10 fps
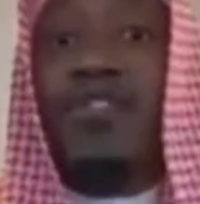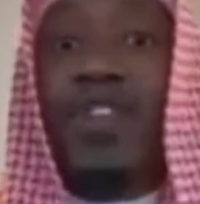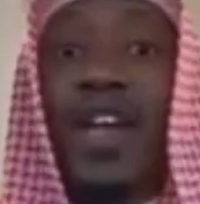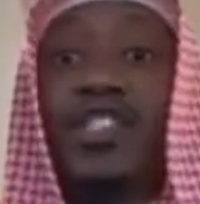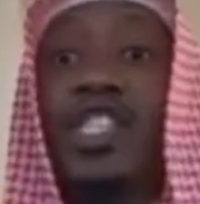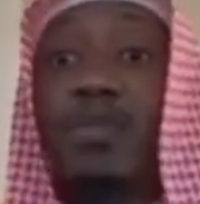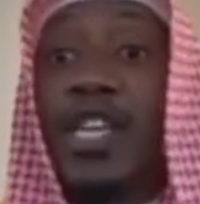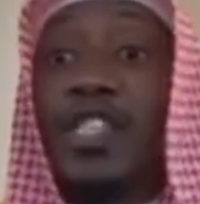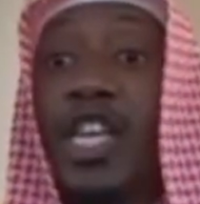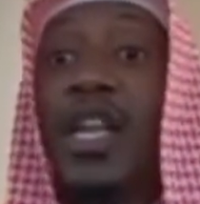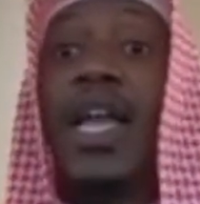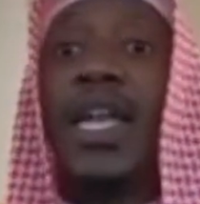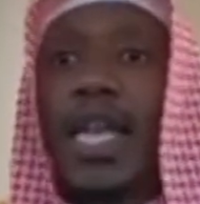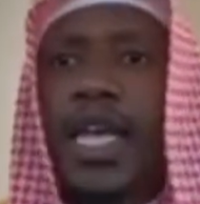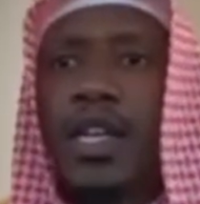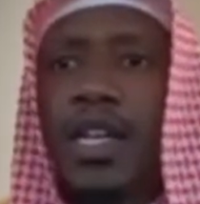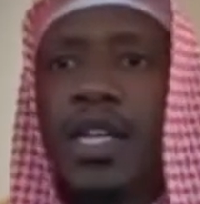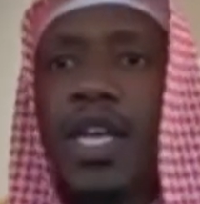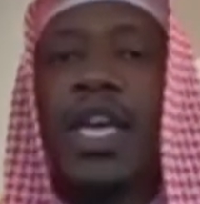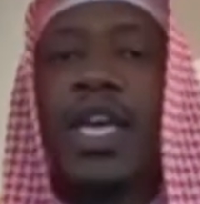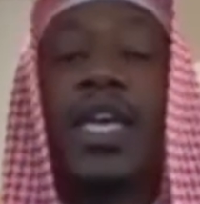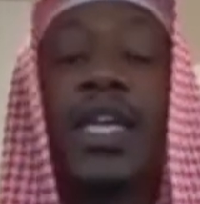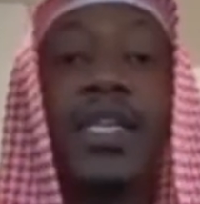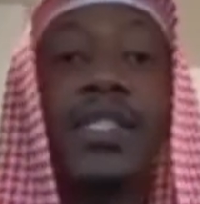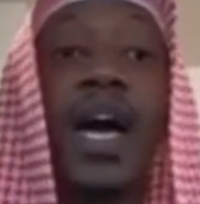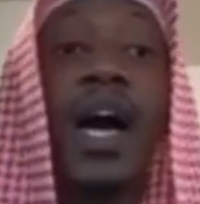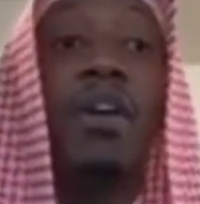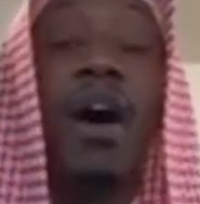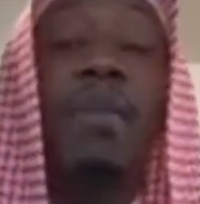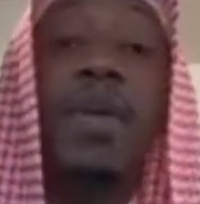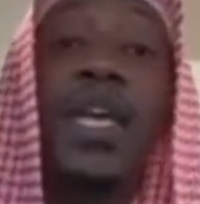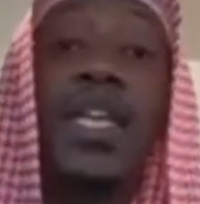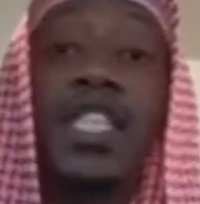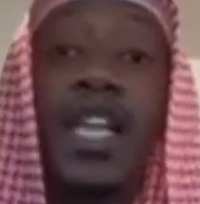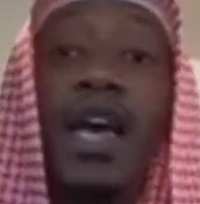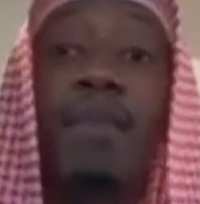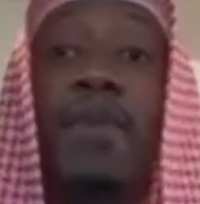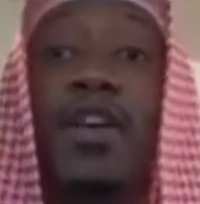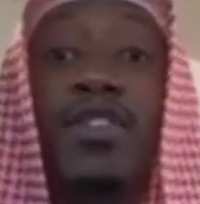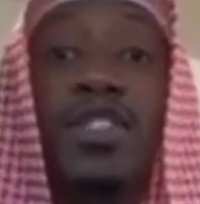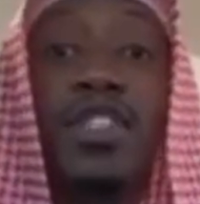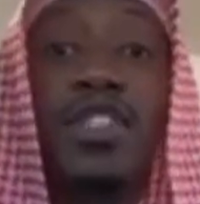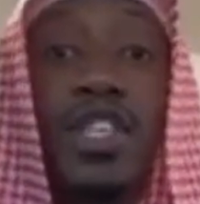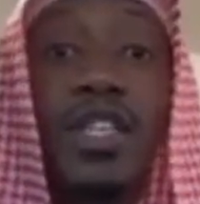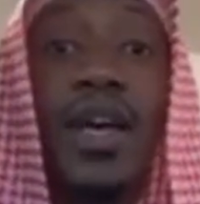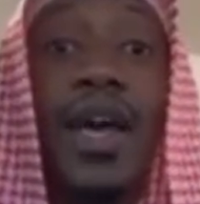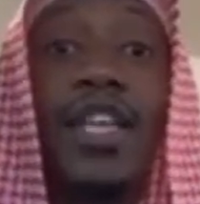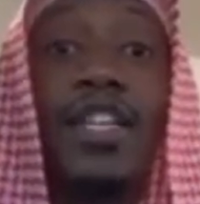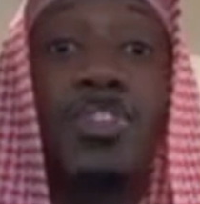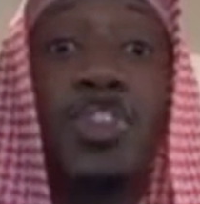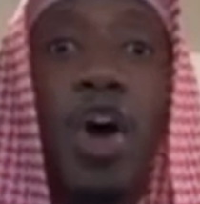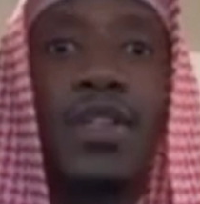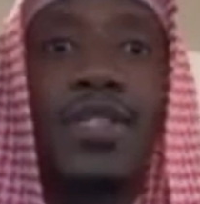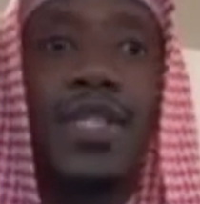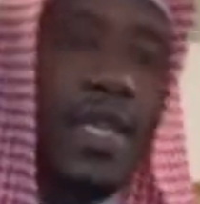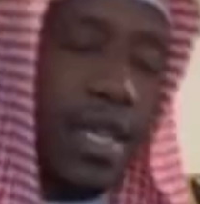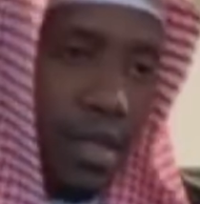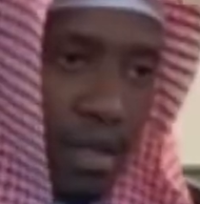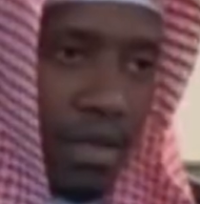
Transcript: the United States makes it legal, it is haram in Islam because it's still an intoxicant.